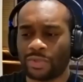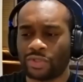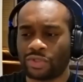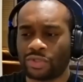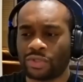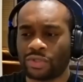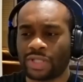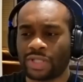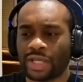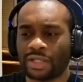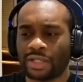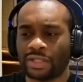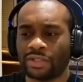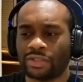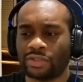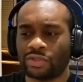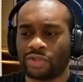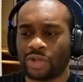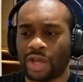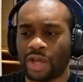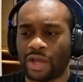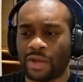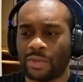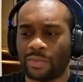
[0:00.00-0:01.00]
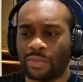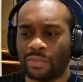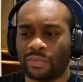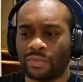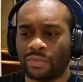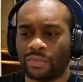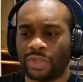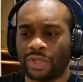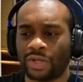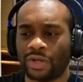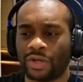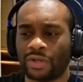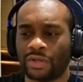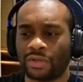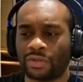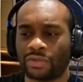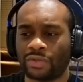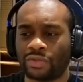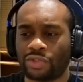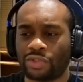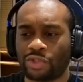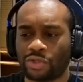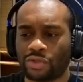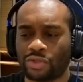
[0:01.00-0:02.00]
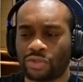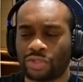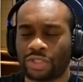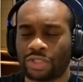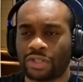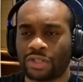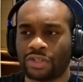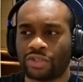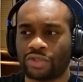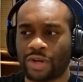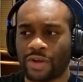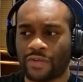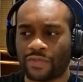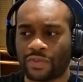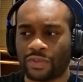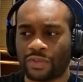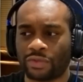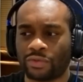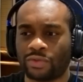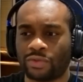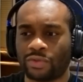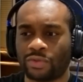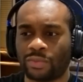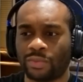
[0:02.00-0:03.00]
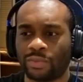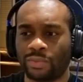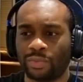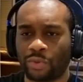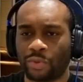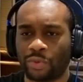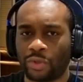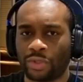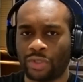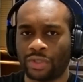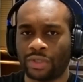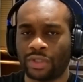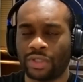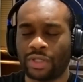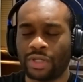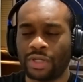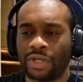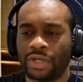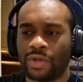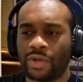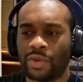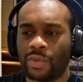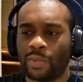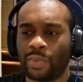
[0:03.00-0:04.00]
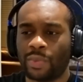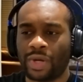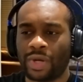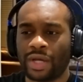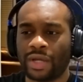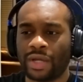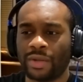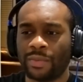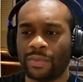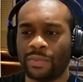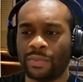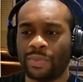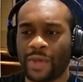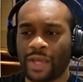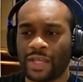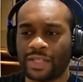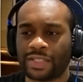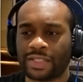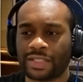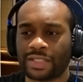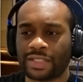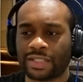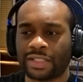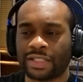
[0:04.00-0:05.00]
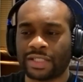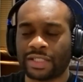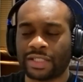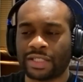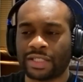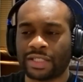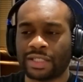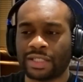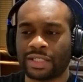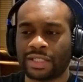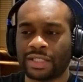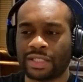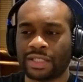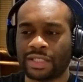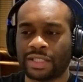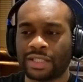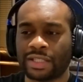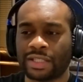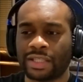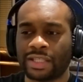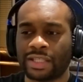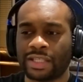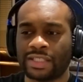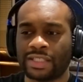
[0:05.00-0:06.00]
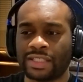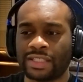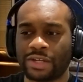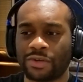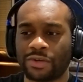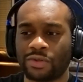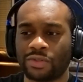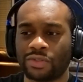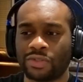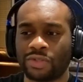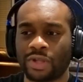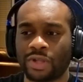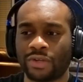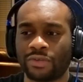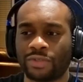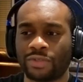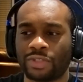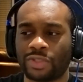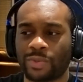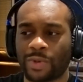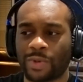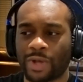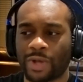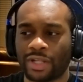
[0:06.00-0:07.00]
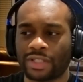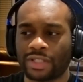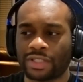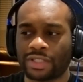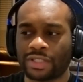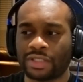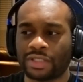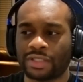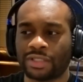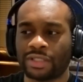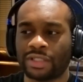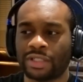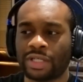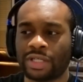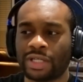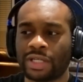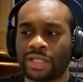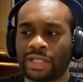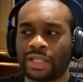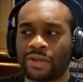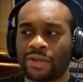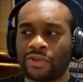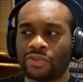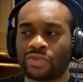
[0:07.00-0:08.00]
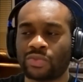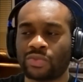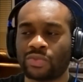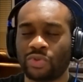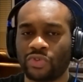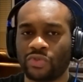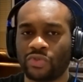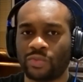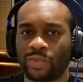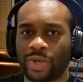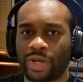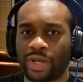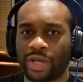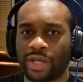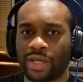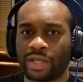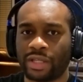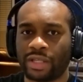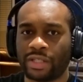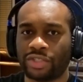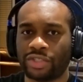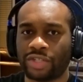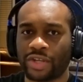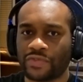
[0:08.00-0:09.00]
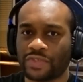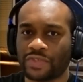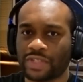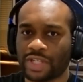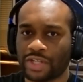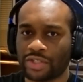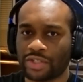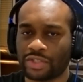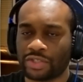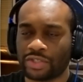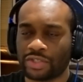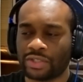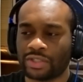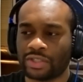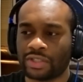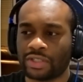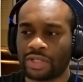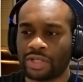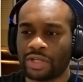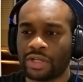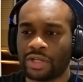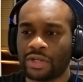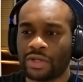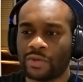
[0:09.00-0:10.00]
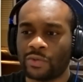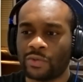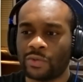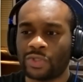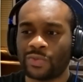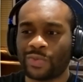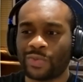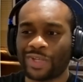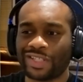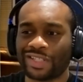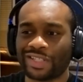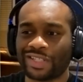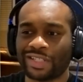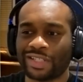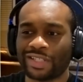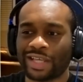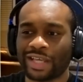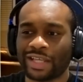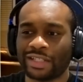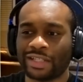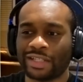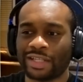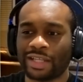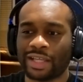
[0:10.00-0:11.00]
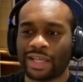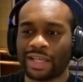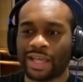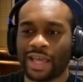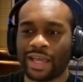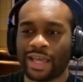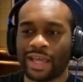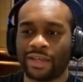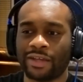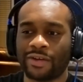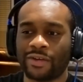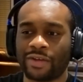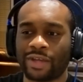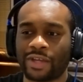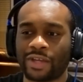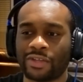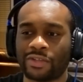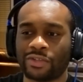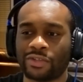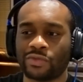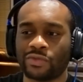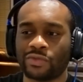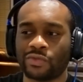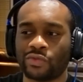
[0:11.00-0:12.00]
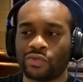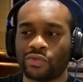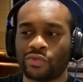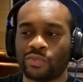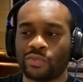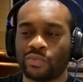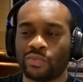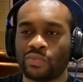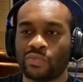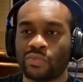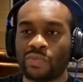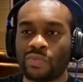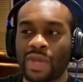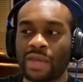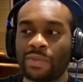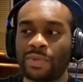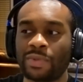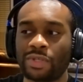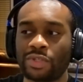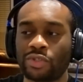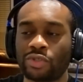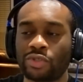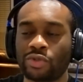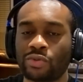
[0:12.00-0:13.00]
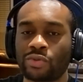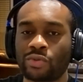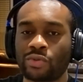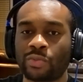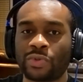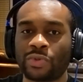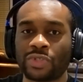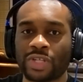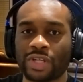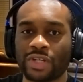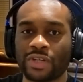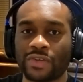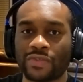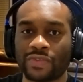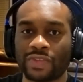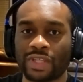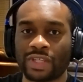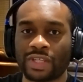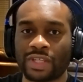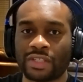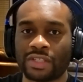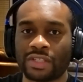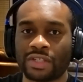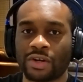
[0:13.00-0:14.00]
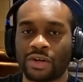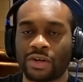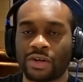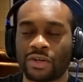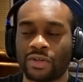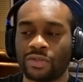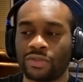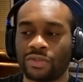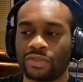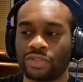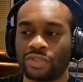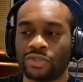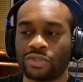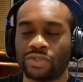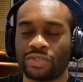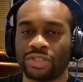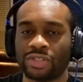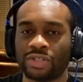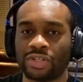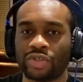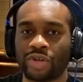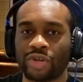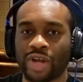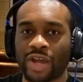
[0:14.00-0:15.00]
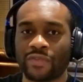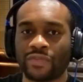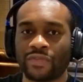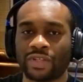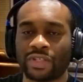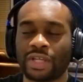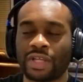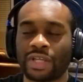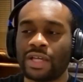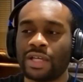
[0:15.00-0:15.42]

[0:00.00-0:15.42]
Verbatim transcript: true that um, there are children that are trafficked through the border, but basically, the zero tolerance policy that was approved by Jeff Sessions was basically that hey, okay, maybe two percent of these are children that are trafficked